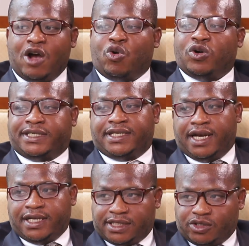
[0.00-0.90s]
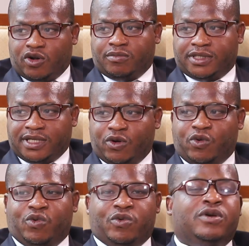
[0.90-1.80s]
Na ko sell it room say
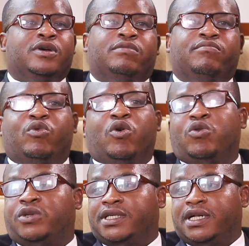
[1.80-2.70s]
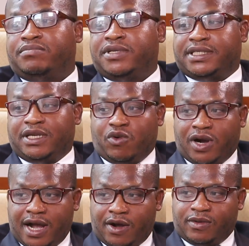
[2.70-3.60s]
oh me wo hotel bi say
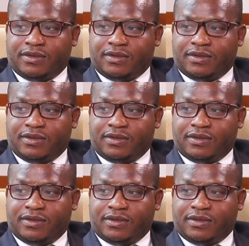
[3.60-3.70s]
wo ha.